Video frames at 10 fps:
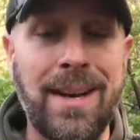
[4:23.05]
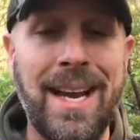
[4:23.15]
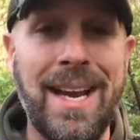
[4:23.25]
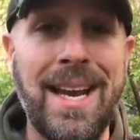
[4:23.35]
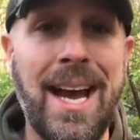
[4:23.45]

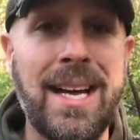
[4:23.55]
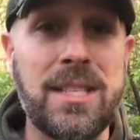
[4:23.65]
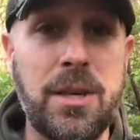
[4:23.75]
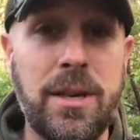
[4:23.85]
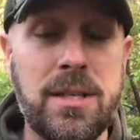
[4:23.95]
Again, not as
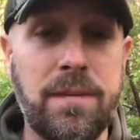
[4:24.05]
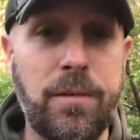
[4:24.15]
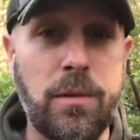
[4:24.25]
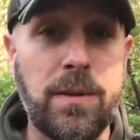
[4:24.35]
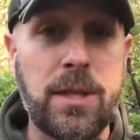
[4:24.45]
good as a
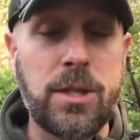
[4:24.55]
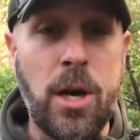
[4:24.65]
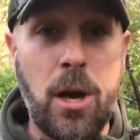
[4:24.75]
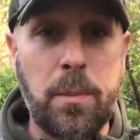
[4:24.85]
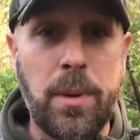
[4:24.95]
full-fledged
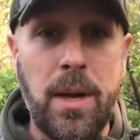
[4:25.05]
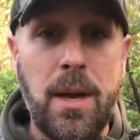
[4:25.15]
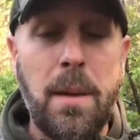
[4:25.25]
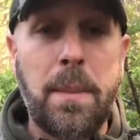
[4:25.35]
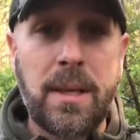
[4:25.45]
tarp,
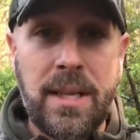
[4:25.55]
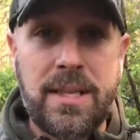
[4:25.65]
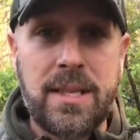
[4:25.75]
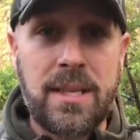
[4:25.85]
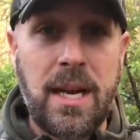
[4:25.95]
but at
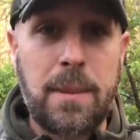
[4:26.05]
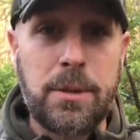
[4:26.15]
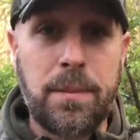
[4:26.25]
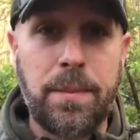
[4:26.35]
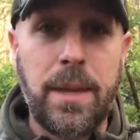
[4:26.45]
least it's an
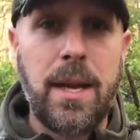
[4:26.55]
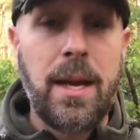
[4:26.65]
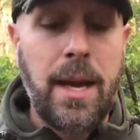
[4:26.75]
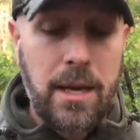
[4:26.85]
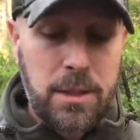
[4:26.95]
option.
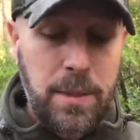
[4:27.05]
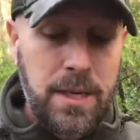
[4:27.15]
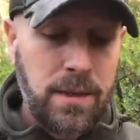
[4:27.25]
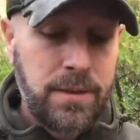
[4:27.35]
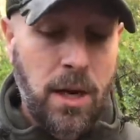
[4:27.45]
Now,
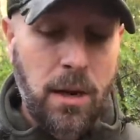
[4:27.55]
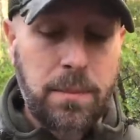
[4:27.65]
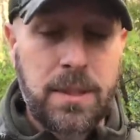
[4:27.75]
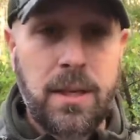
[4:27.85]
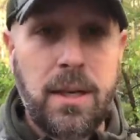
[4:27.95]
speaking of
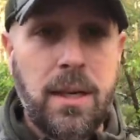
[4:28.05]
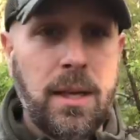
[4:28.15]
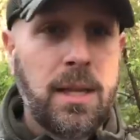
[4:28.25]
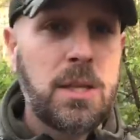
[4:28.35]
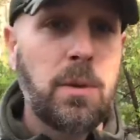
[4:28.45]
tarps,
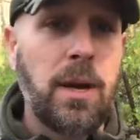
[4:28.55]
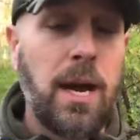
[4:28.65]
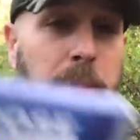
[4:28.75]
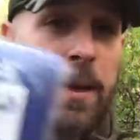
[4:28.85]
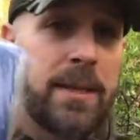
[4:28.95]
this one
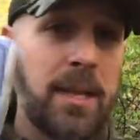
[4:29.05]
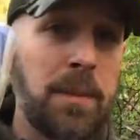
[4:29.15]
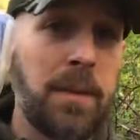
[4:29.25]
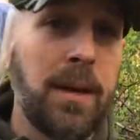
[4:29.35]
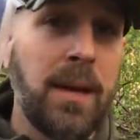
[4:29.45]
I picked
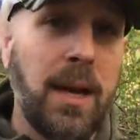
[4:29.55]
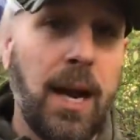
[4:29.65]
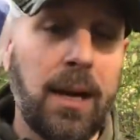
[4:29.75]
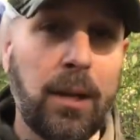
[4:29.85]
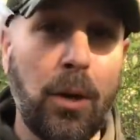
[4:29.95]
up
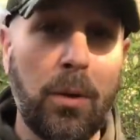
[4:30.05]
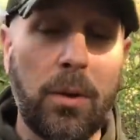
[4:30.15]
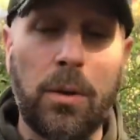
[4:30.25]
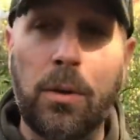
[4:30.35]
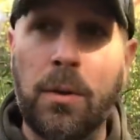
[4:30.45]
at a
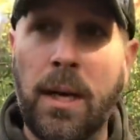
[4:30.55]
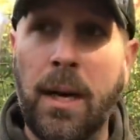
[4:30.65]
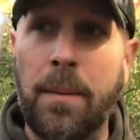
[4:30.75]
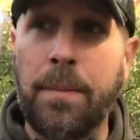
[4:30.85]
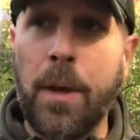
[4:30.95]
local
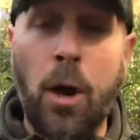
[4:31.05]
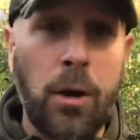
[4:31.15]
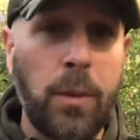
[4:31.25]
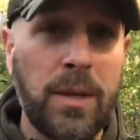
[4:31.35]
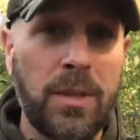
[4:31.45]
um,
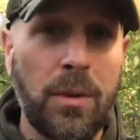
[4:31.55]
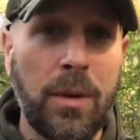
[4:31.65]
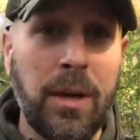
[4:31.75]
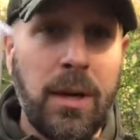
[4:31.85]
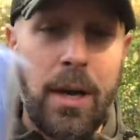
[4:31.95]
hardware
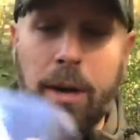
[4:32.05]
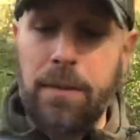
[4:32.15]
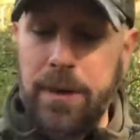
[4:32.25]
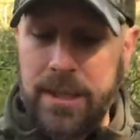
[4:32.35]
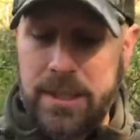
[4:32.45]
store. I don't know
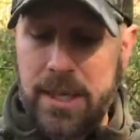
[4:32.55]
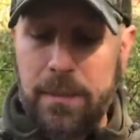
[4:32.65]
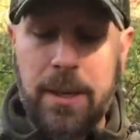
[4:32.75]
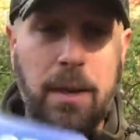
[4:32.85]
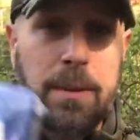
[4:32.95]
if you can see
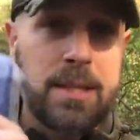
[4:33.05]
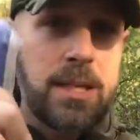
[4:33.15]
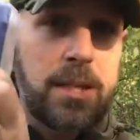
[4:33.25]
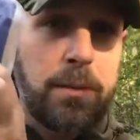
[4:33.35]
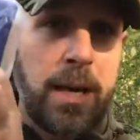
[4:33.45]
up there, but it
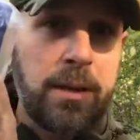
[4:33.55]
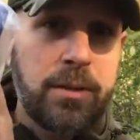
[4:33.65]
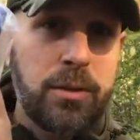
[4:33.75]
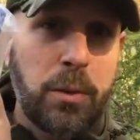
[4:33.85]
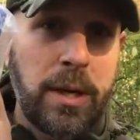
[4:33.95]
says three dollars
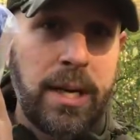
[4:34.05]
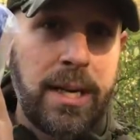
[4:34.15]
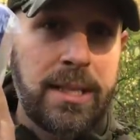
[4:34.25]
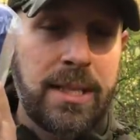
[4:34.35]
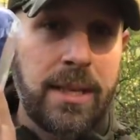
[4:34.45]
and
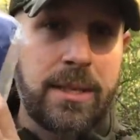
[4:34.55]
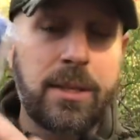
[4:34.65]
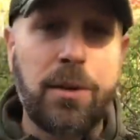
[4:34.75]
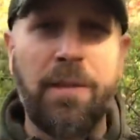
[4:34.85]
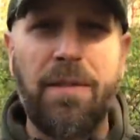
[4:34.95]
twenty-nine cents.
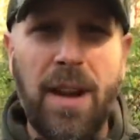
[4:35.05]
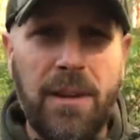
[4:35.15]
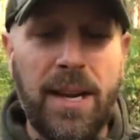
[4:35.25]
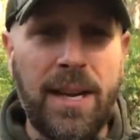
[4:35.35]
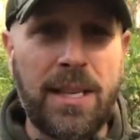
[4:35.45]
So
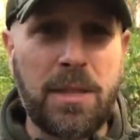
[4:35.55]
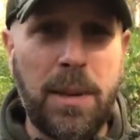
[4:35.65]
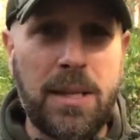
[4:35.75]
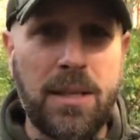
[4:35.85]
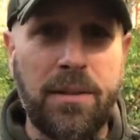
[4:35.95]
very
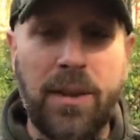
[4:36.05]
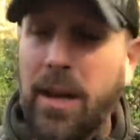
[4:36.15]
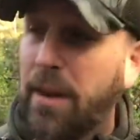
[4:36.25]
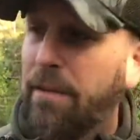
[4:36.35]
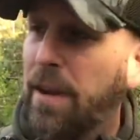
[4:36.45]
inexpensive,
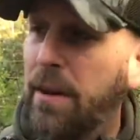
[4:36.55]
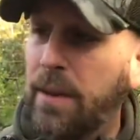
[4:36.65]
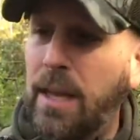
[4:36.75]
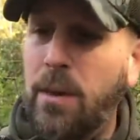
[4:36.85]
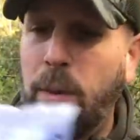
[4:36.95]
very
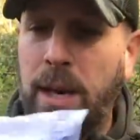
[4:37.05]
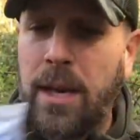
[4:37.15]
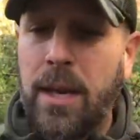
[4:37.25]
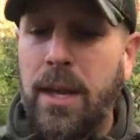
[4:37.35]
lightweight.